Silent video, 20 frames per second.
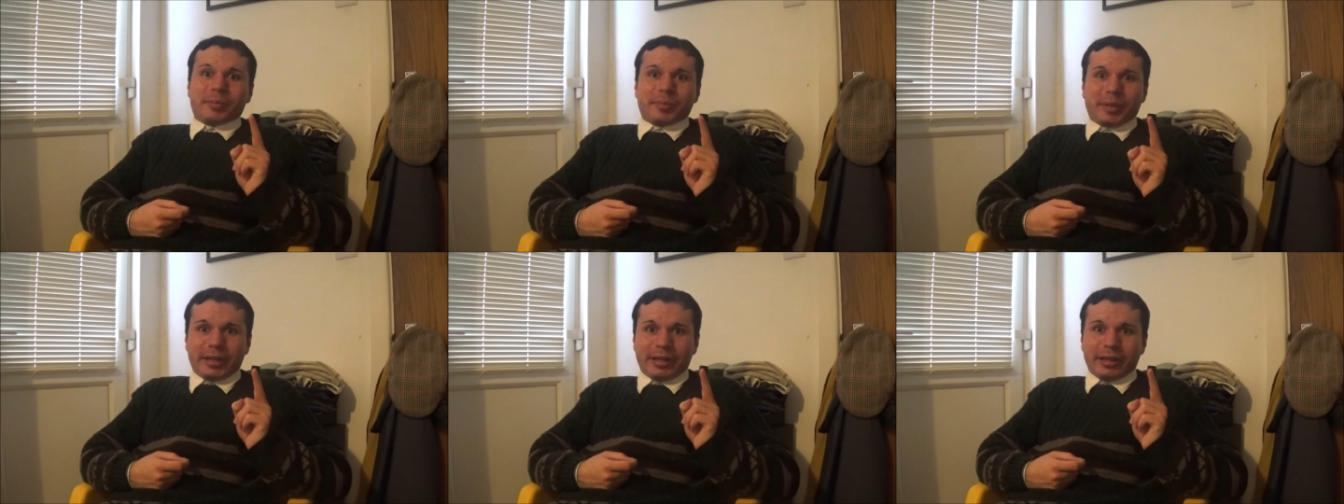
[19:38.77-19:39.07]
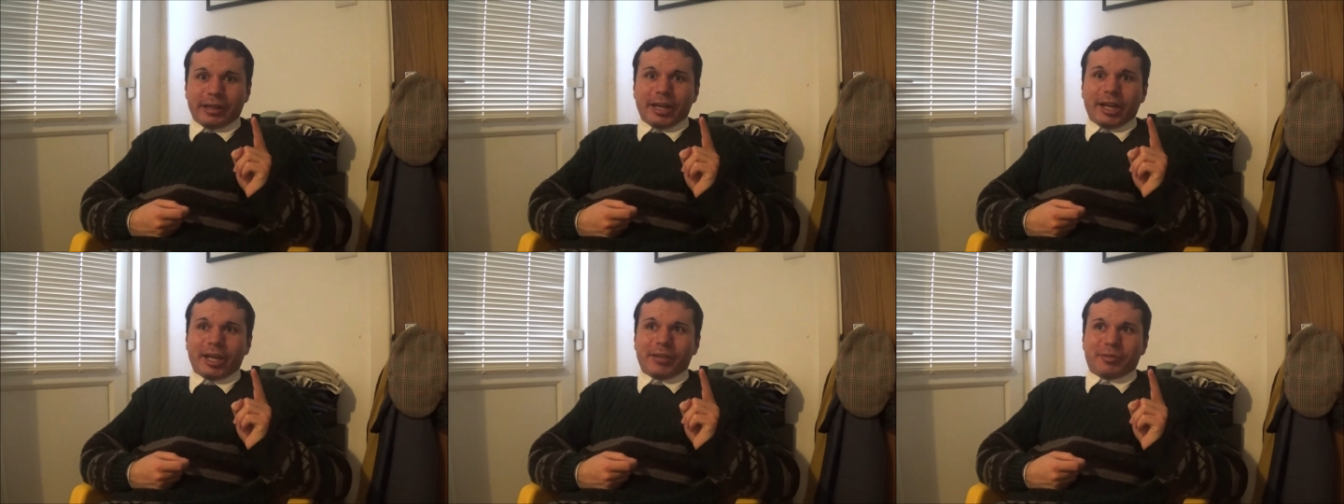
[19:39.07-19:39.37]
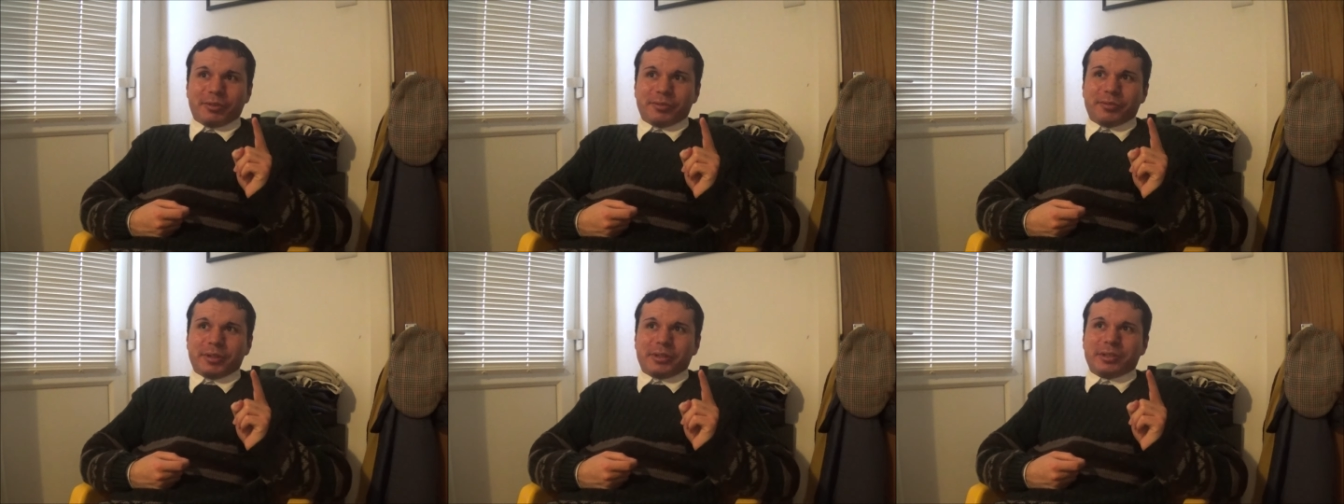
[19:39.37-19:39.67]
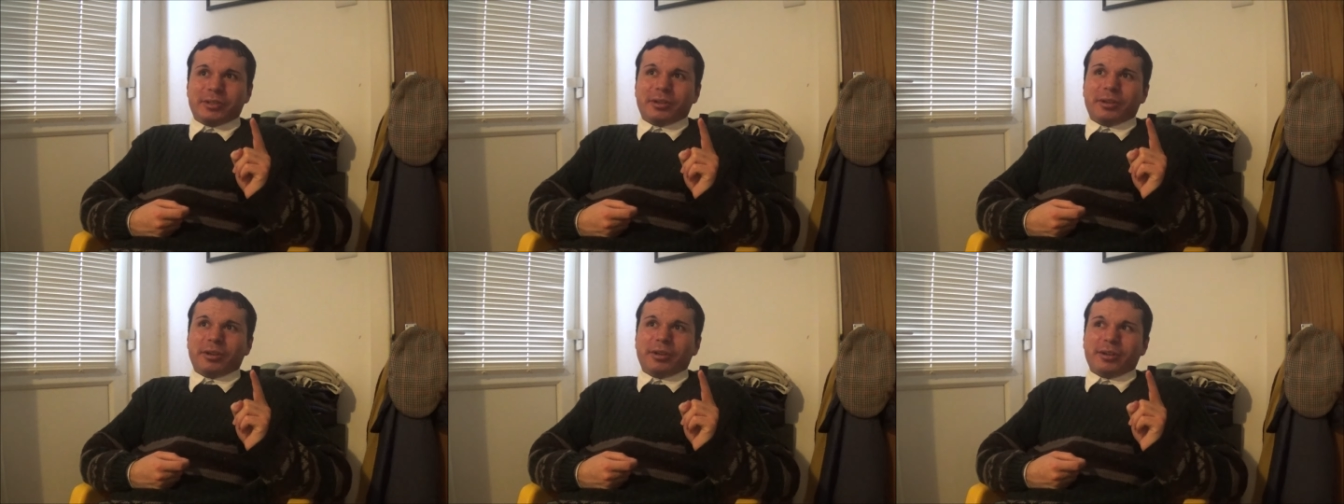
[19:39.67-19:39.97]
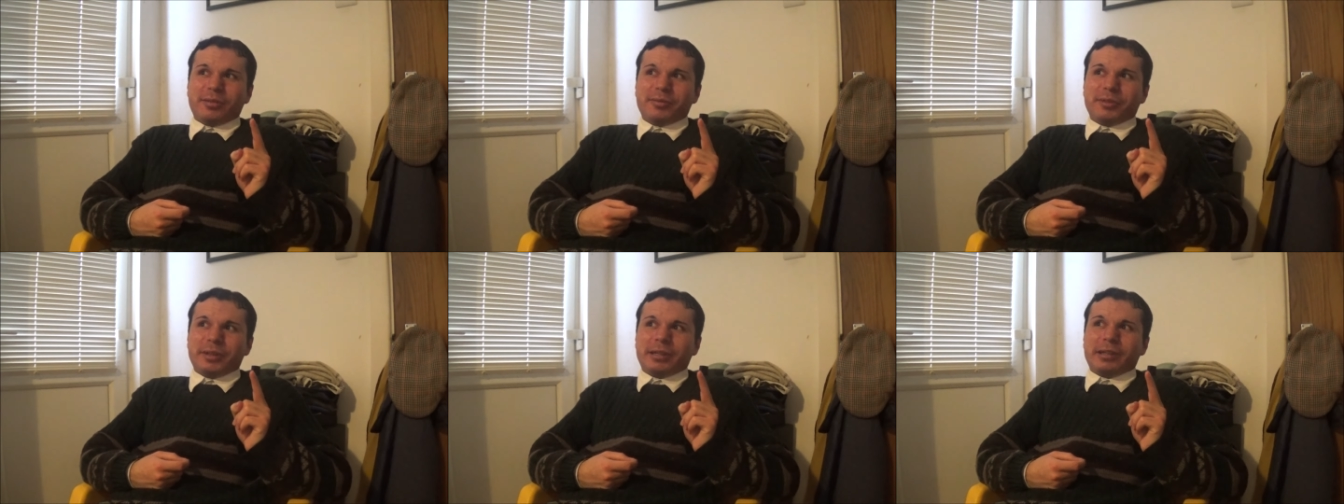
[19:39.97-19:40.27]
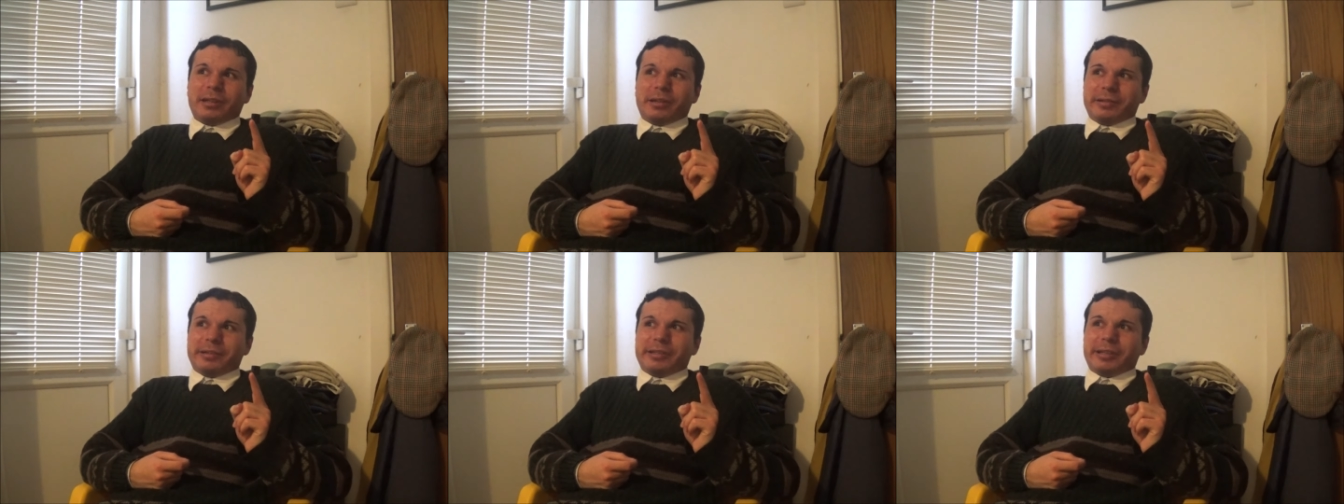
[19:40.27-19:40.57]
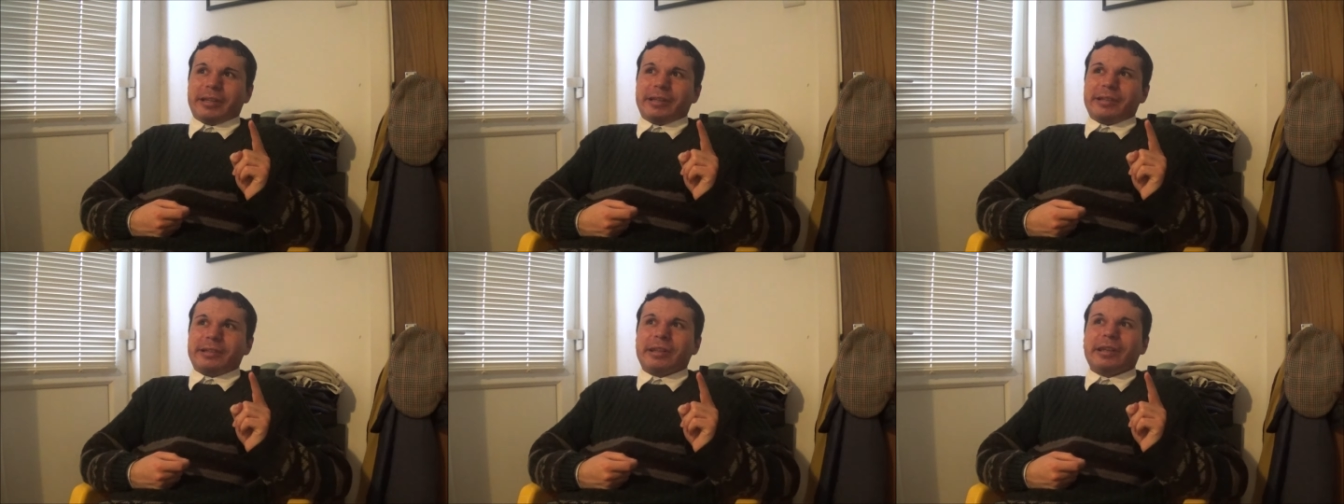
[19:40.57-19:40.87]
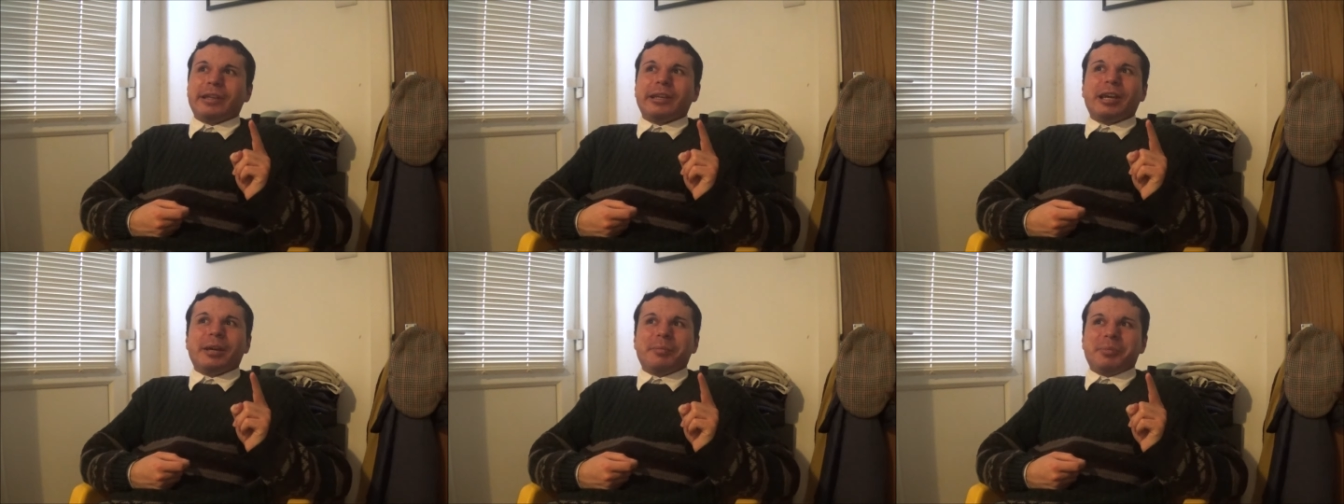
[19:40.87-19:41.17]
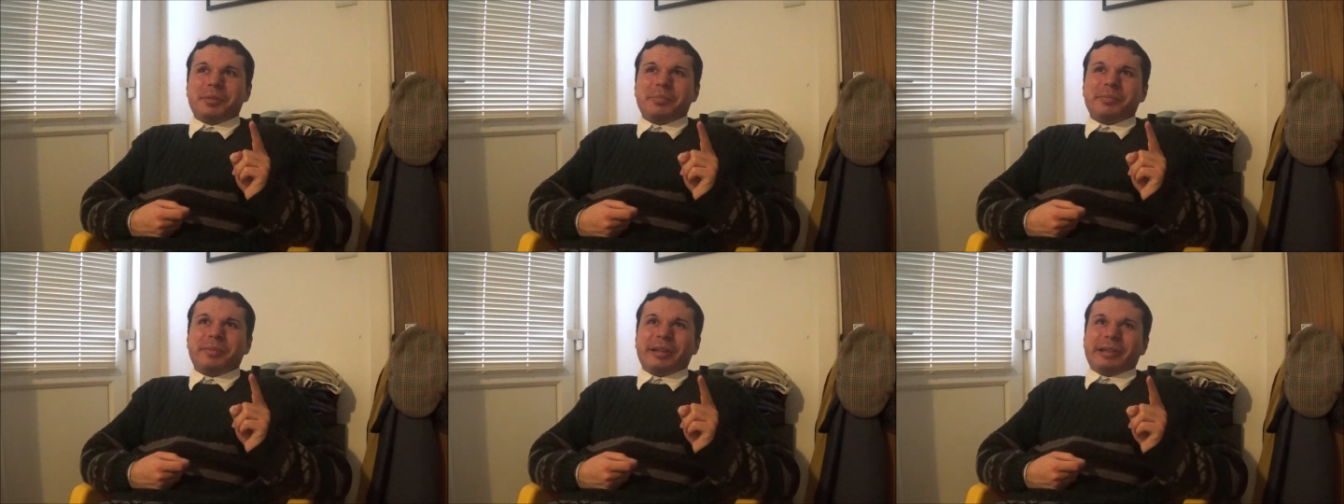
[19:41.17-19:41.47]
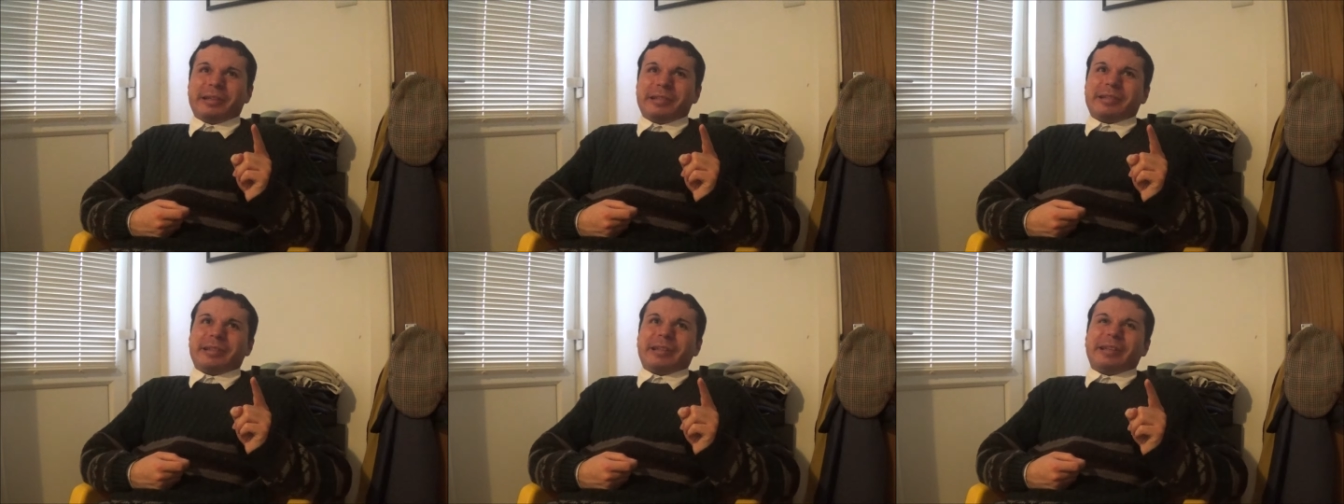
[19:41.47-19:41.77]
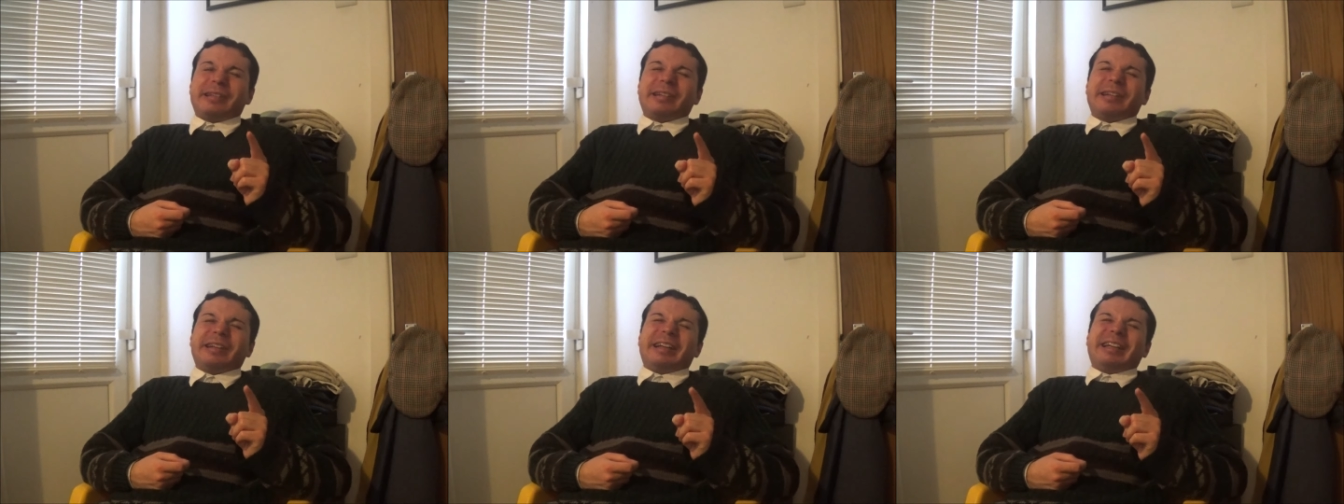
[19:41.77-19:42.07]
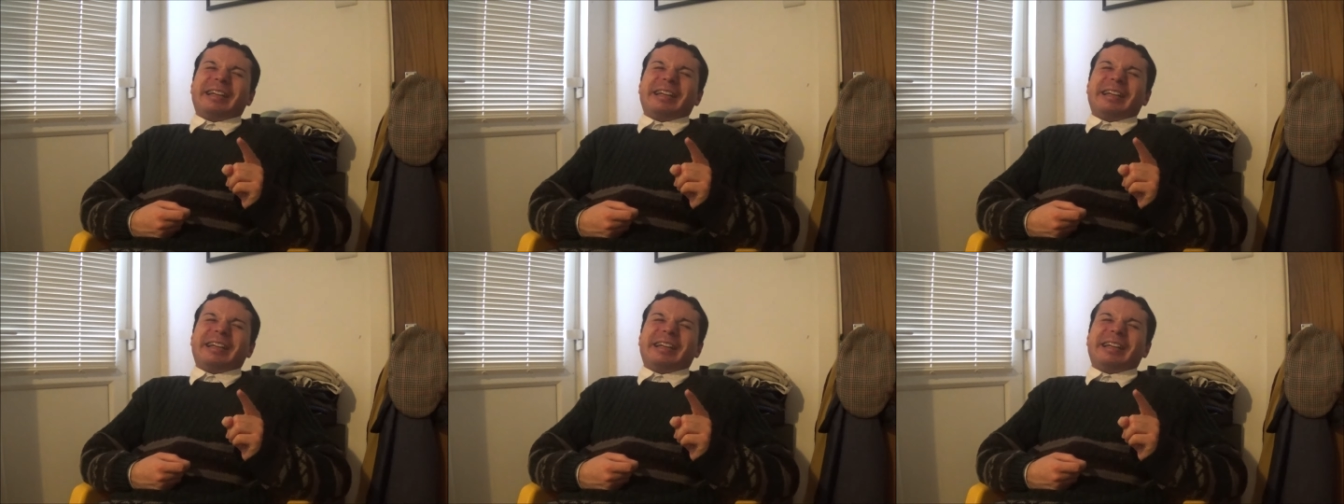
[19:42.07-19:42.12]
be it live or videography content. Happy birthday.